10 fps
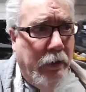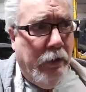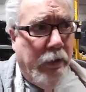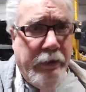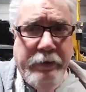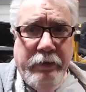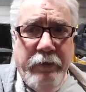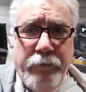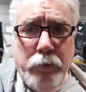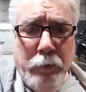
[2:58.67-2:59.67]
I did the
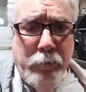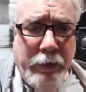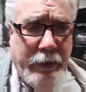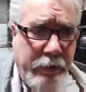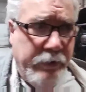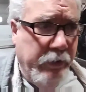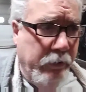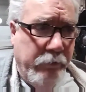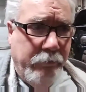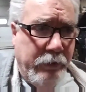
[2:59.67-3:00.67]
floor plans
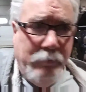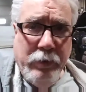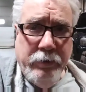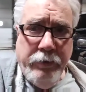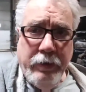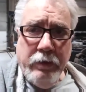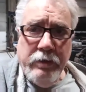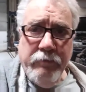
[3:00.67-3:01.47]
and some other things